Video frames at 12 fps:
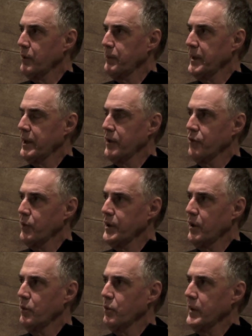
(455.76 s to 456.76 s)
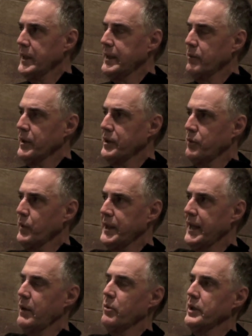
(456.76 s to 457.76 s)
Because we
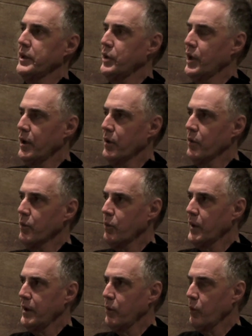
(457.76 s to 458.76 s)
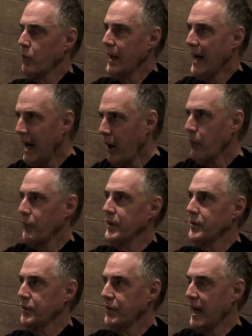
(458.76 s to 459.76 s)
can't really know how
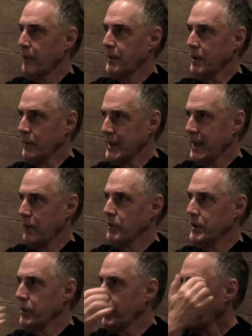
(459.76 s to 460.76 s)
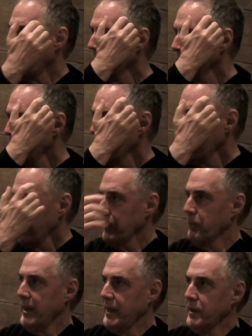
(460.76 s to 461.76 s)
this is happening. We can't really know the
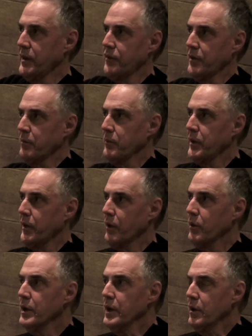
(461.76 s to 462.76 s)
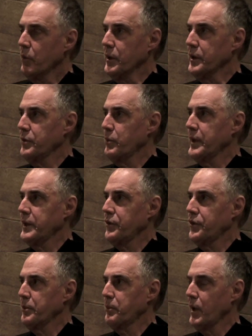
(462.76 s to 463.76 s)
mechanism. We can
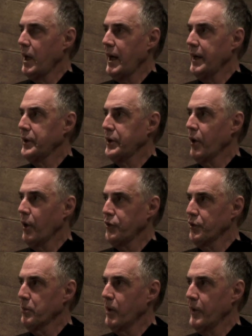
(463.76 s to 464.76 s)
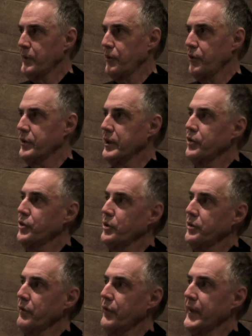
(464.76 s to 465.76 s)
supply causal models and these
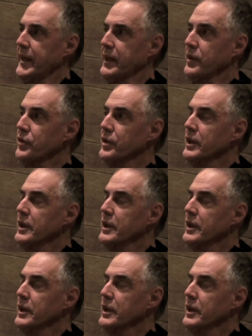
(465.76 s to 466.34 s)
sorts of things,